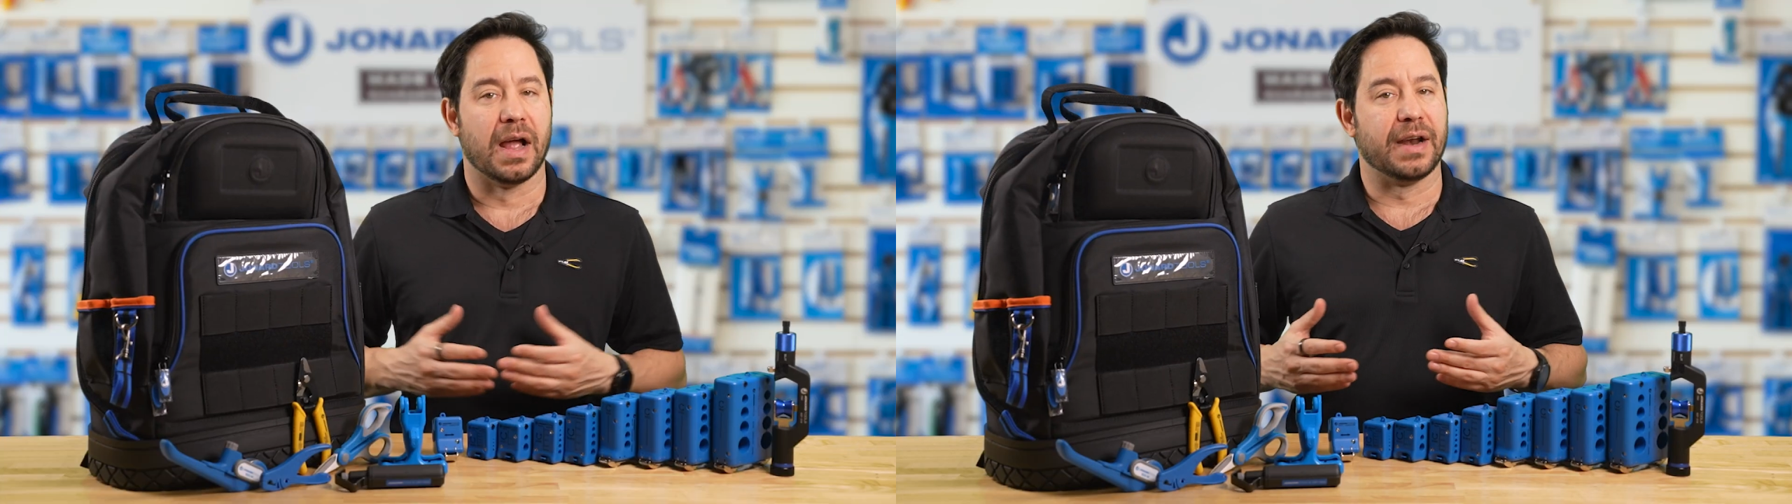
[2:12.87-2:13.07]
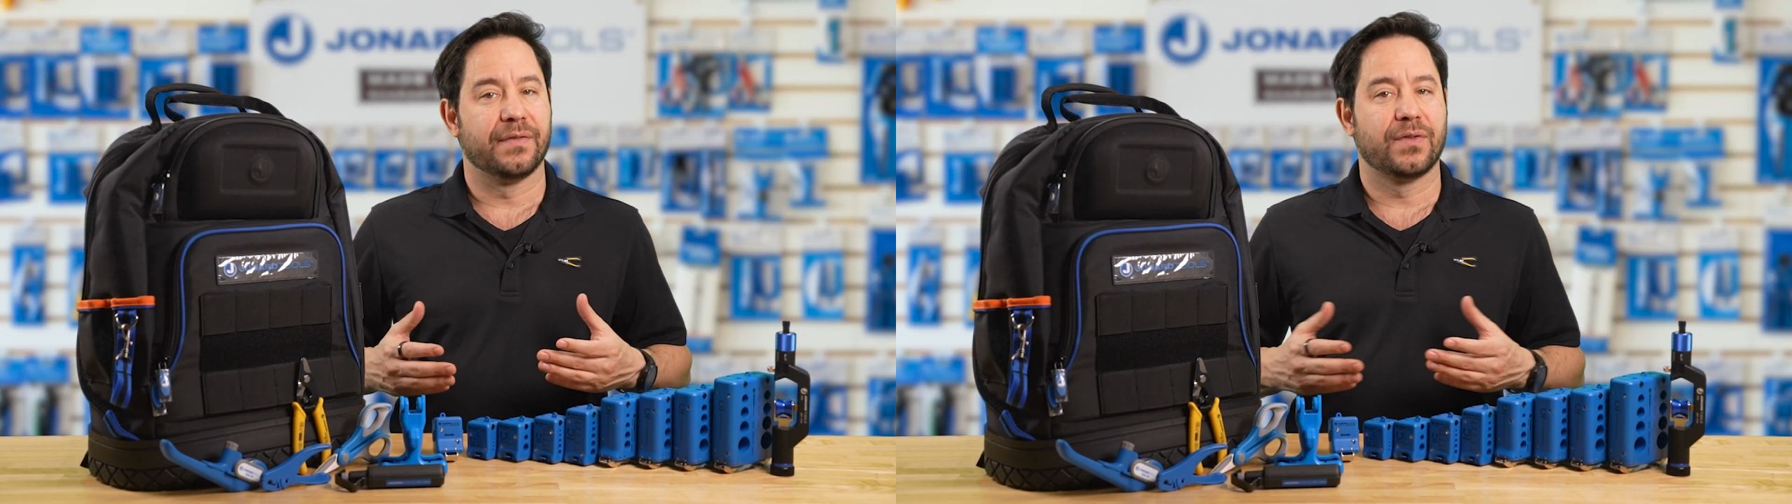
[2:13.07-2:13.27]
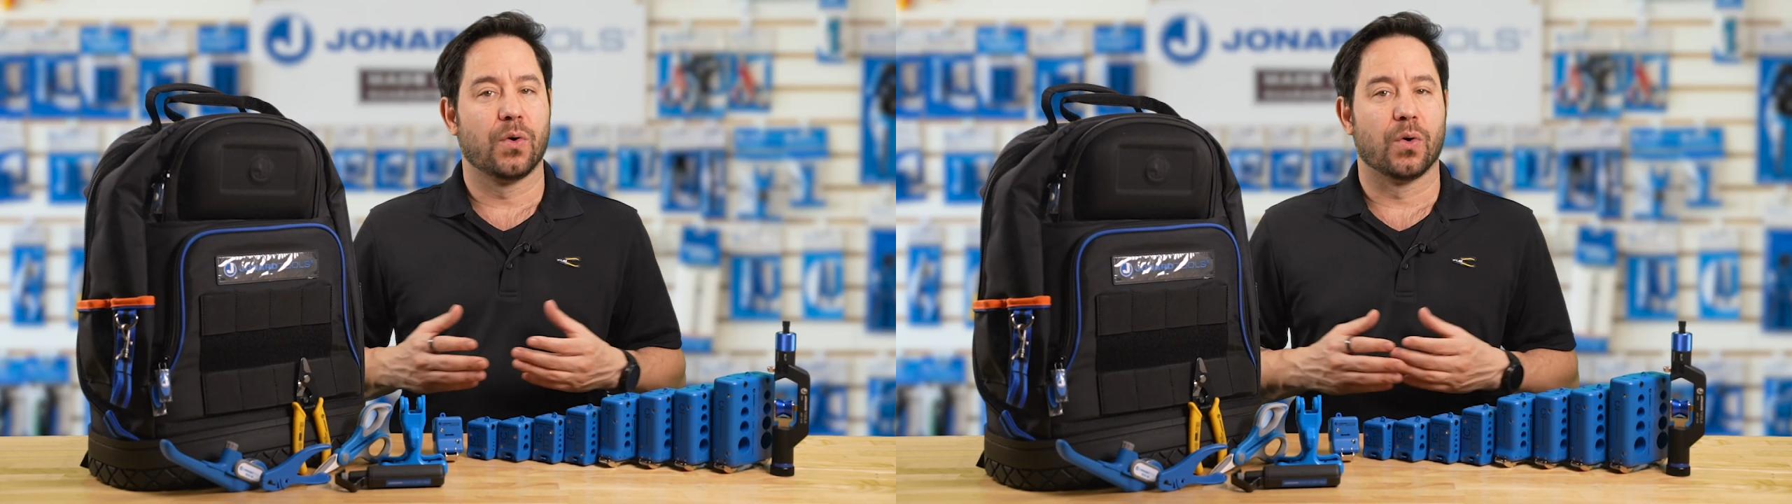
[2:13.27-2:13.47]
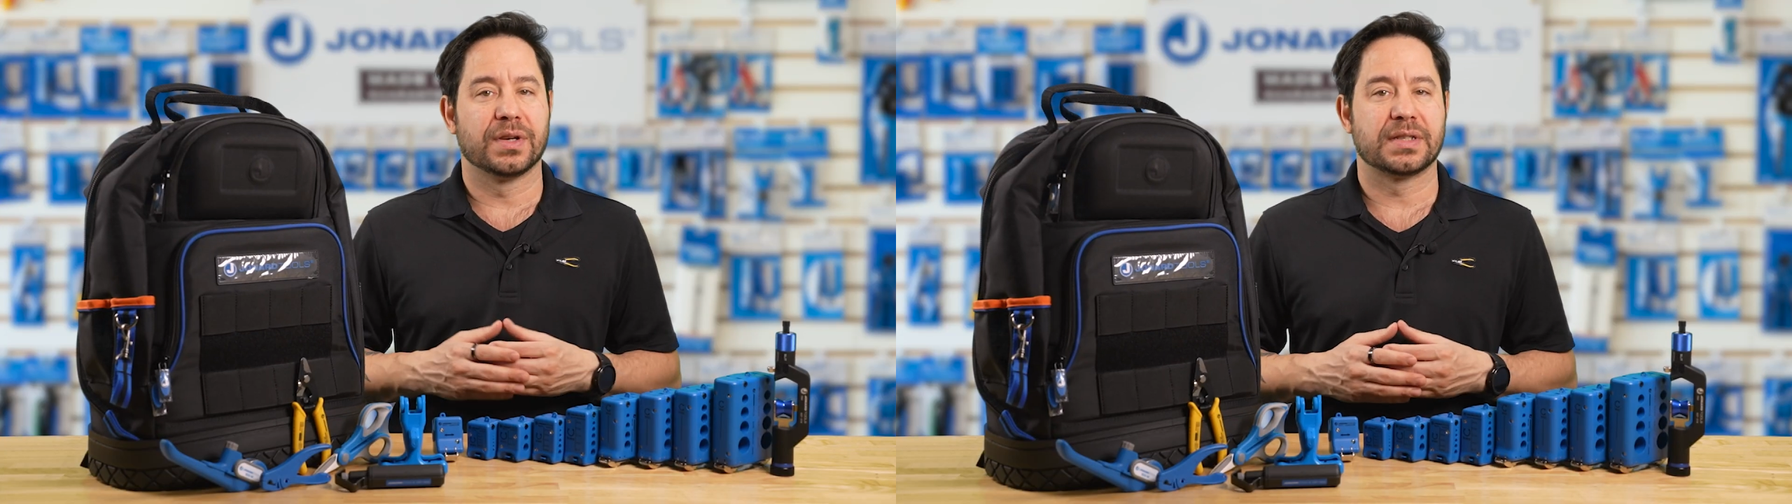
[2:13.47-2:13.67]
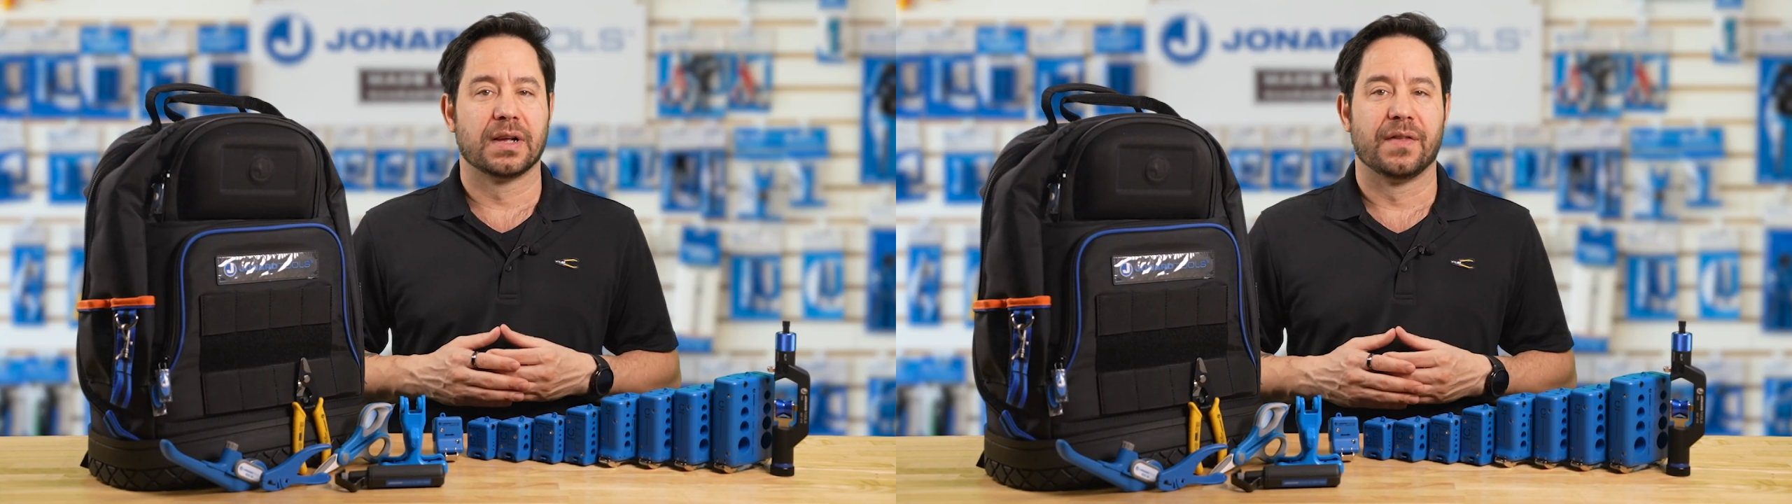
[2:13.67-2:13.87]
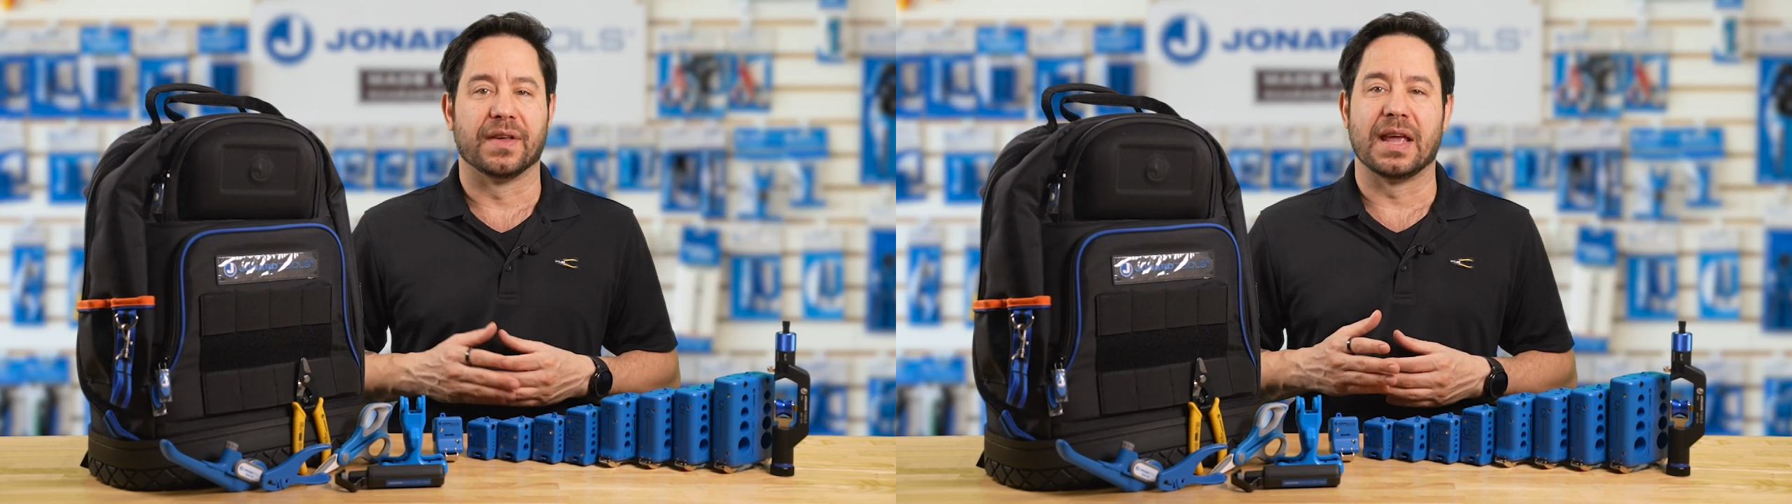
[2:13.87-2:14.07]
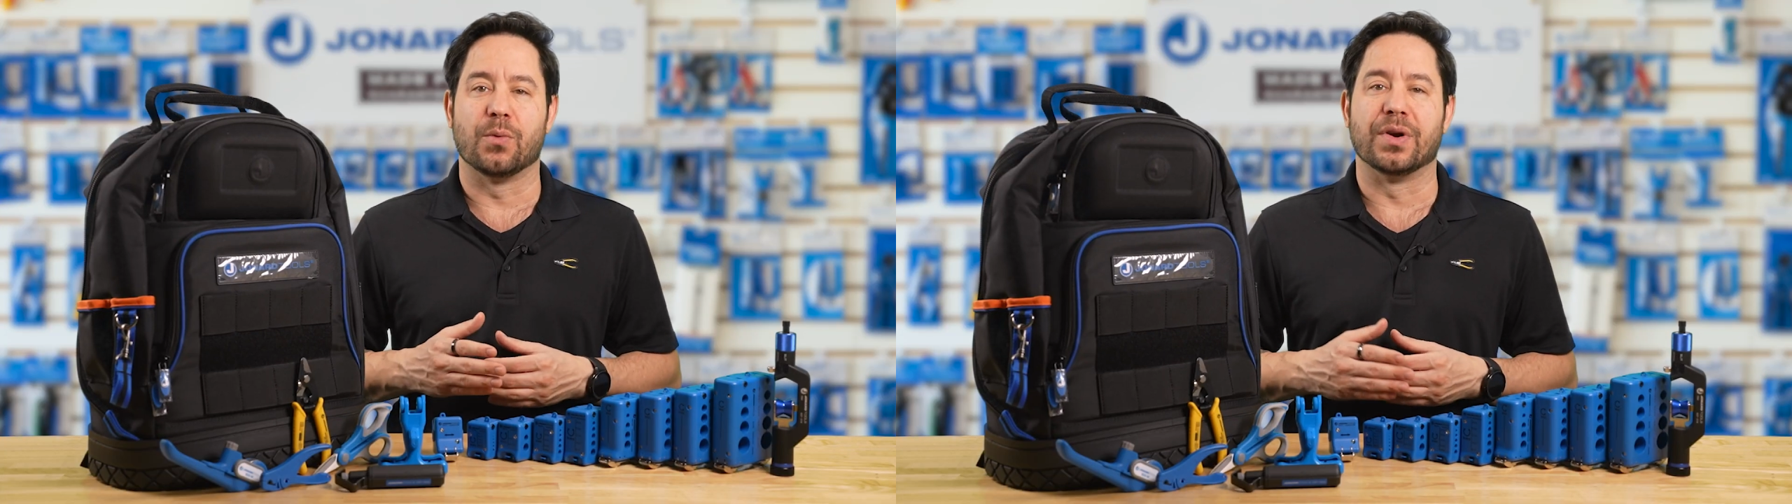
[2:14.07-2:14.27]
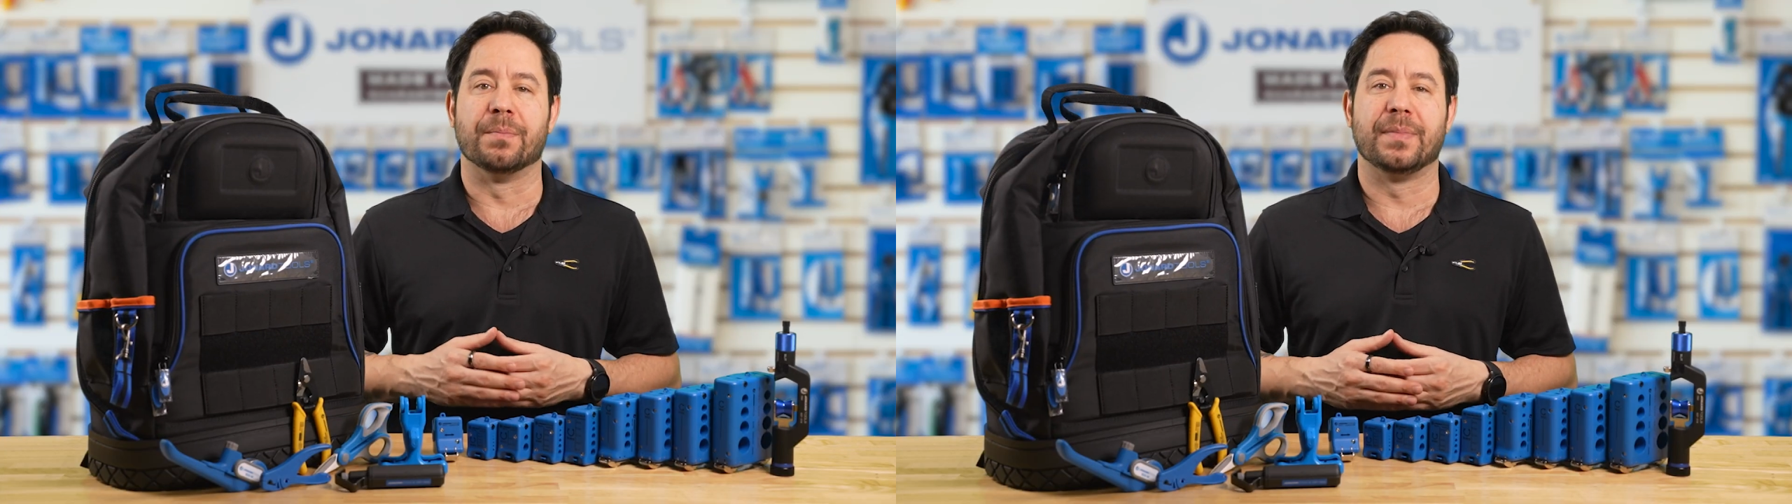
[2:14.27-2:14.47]
And of course, the
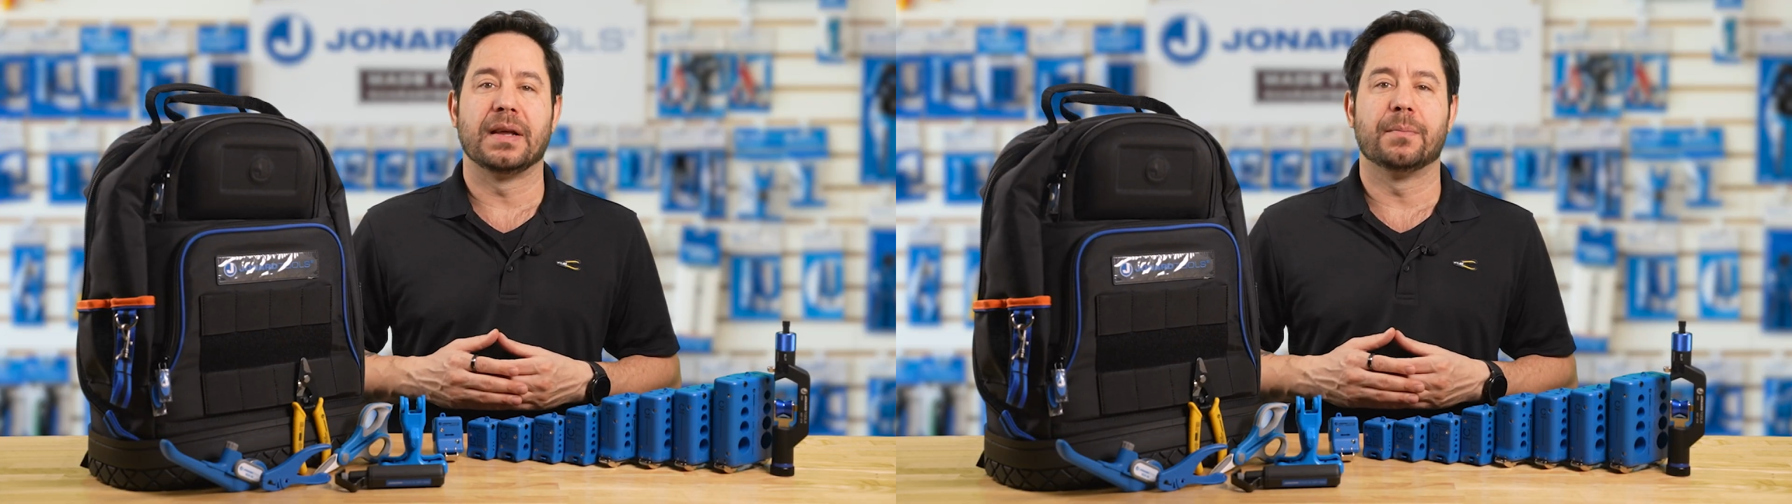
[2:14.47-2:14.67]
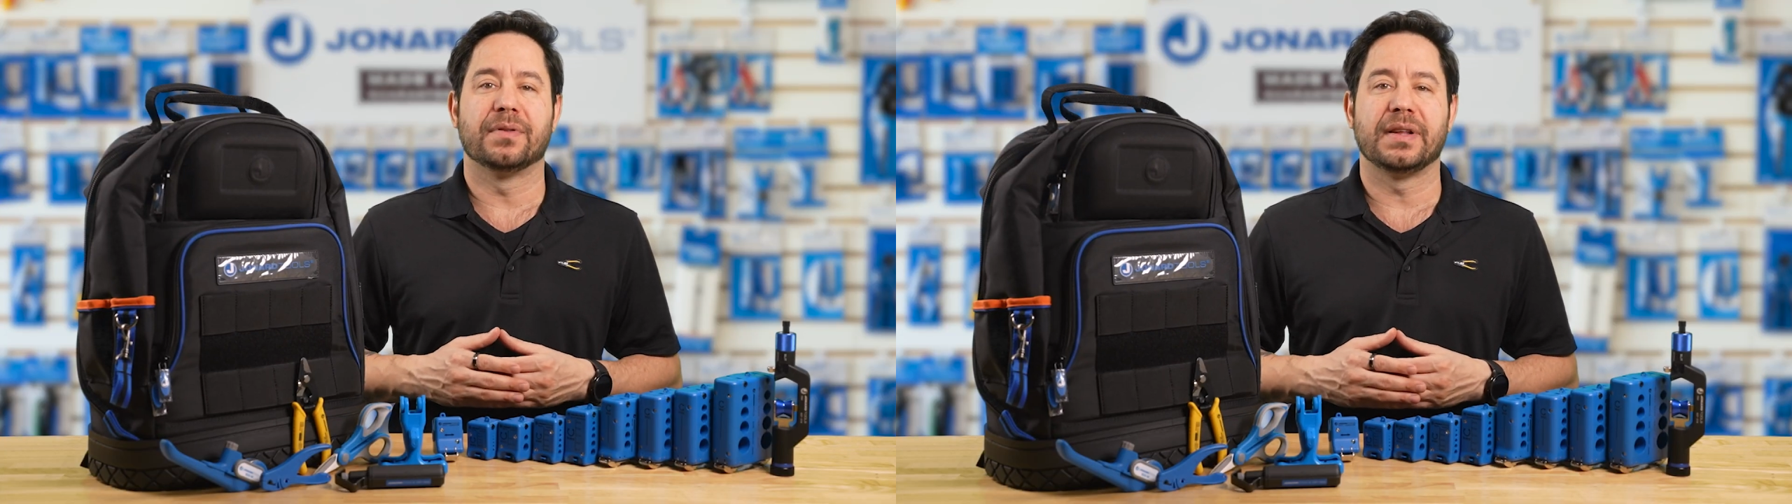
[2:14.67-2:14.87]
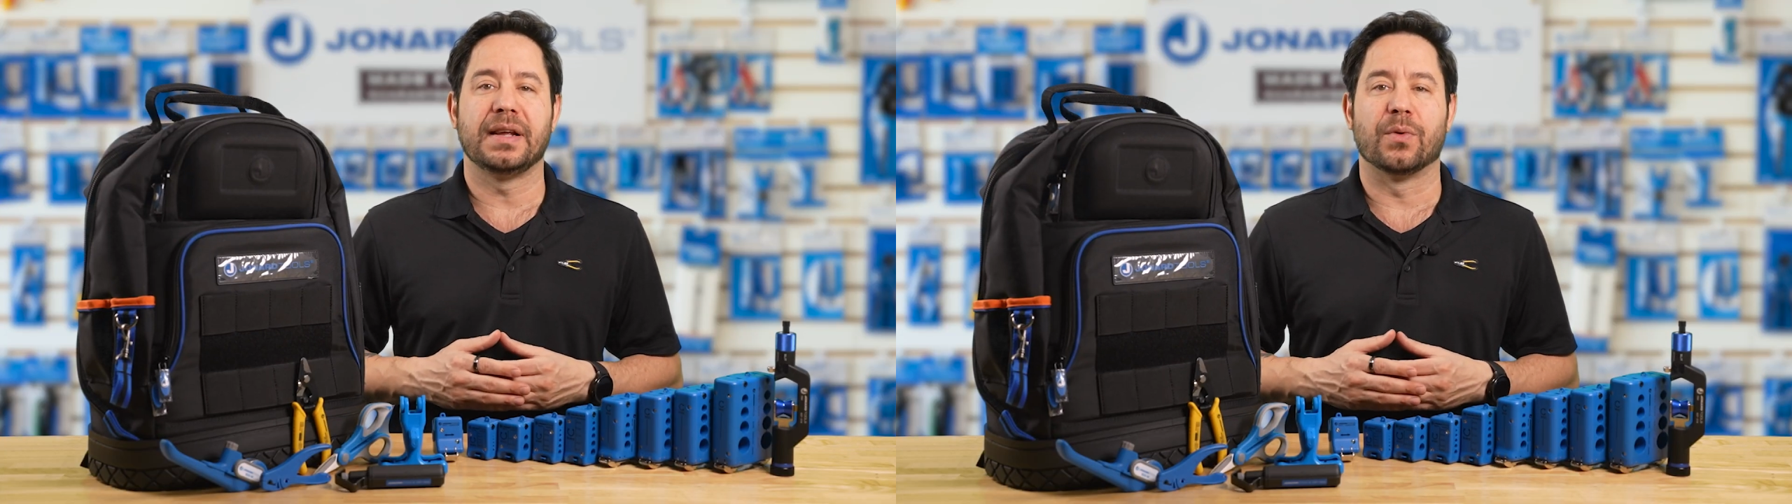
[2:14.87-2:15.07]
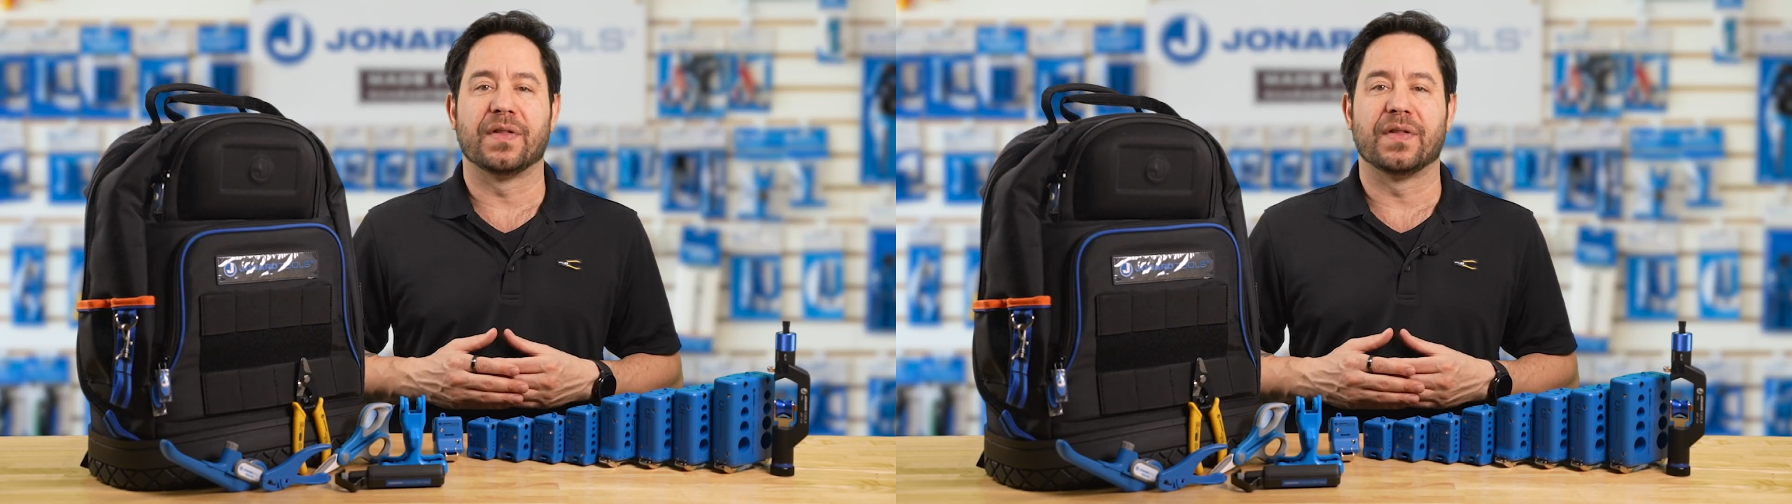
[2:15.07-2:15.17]
kit wouldn't be complete